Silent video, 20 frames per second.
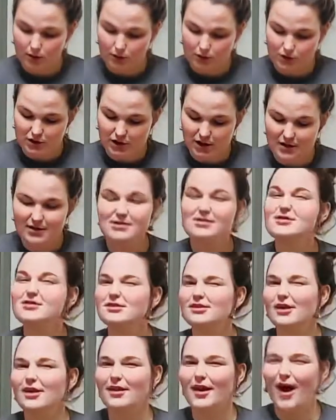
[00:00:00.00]

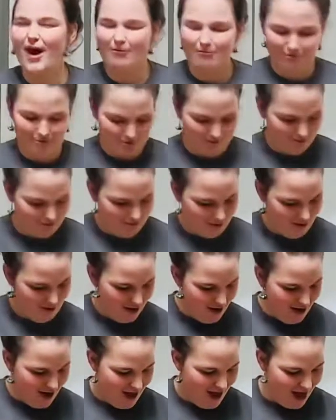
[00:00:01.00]
Just enough.
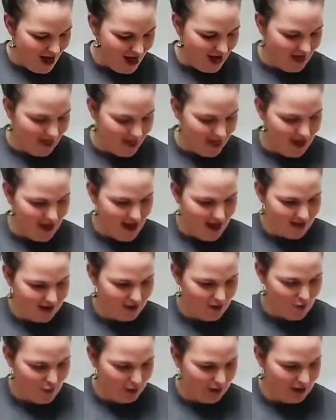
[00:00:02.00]
And then
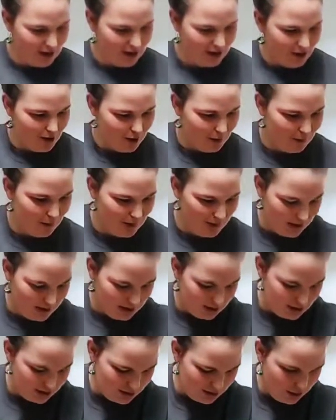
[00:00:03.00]
we need our
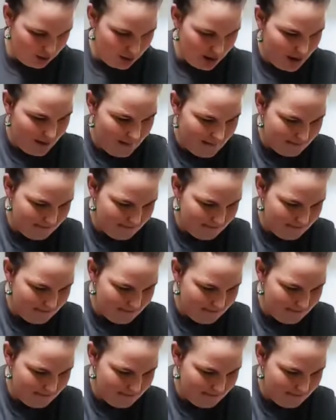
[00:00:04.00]
baking soda.